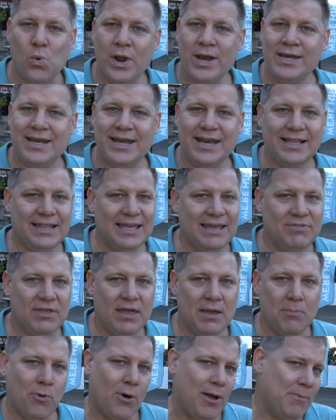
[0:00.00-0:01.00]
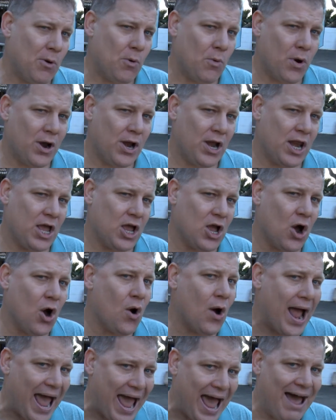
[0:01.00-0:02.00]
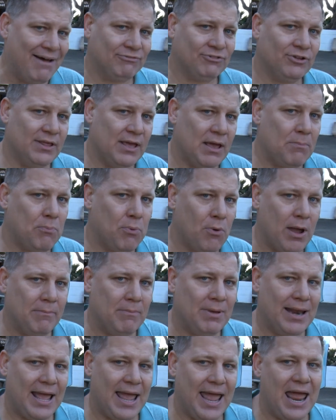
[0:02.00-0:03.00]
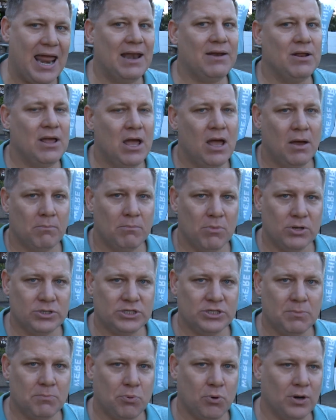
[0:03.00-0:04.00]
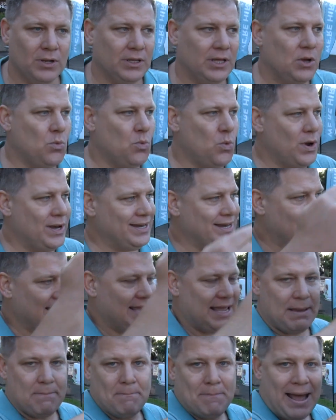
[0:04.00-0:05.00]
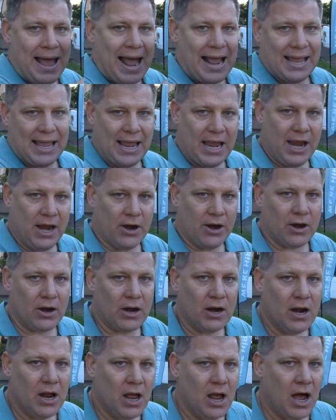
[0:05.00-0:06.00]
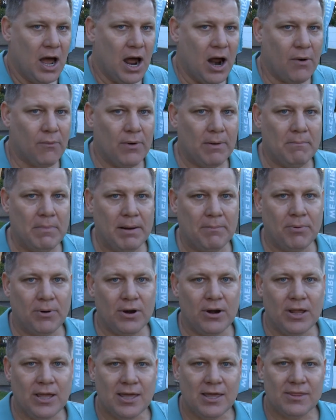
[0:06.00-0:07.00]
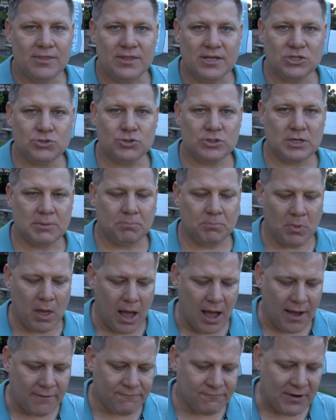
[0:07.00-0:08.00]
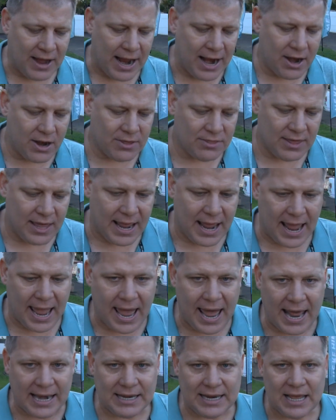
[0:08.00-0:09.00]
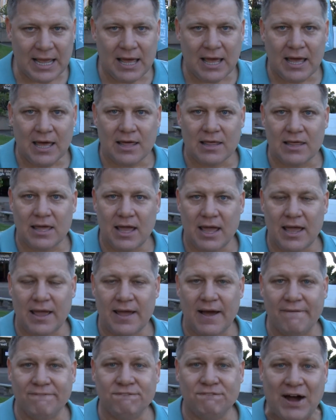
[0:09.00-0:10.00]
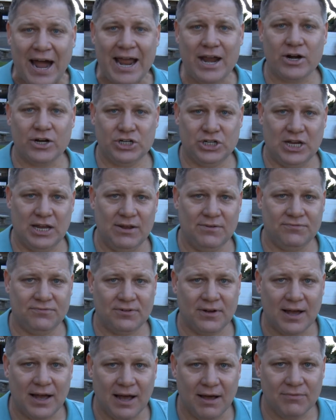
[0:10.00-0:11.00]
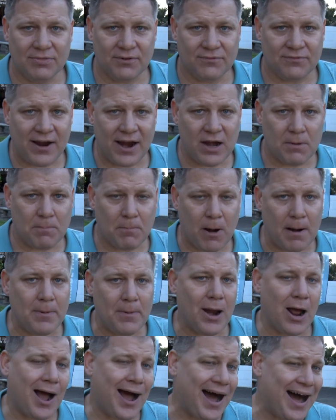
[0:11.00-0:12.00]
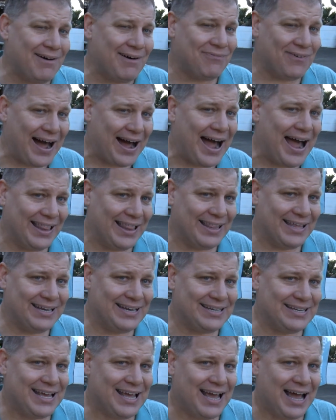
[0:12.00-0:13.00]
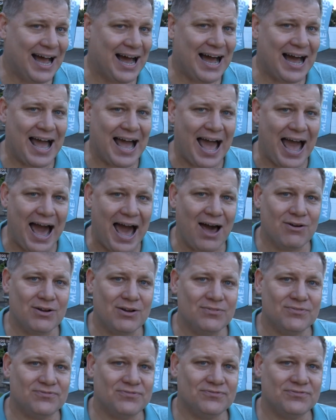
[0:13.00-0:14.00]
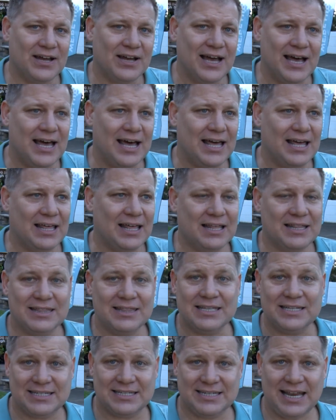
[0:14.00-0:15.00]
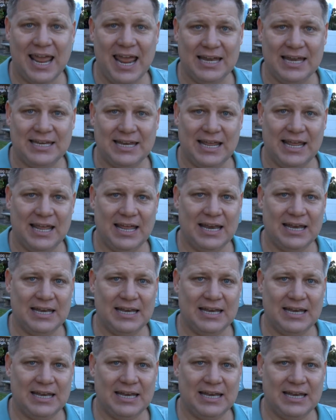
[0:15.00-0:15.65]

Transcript: When did he leave the appointment? Where did he go after the appointment? And most importantly, when did he get back here? Remember, this was a fire that had the fire chief of the fire department off island, out of the state